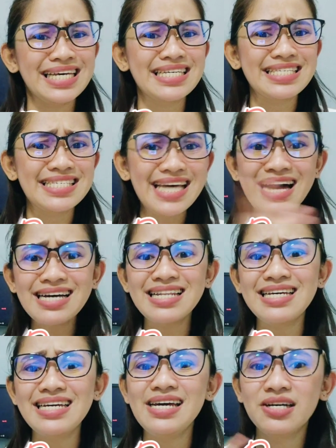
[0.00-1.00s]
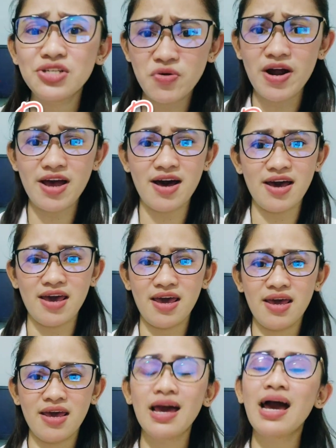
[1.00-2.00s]
exactly dry eye?
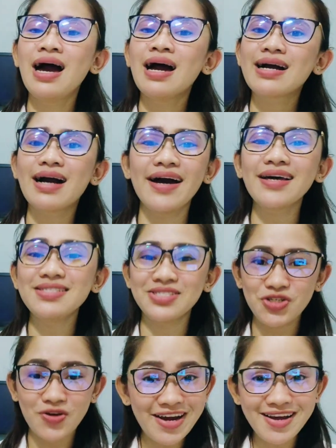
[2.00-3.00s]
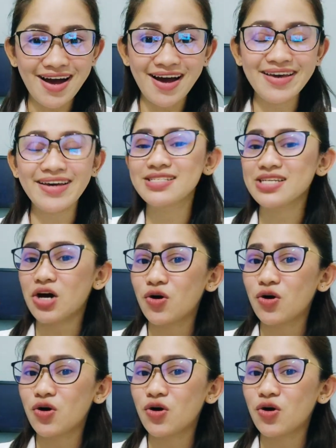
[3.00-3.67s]
Guys, dry eye is a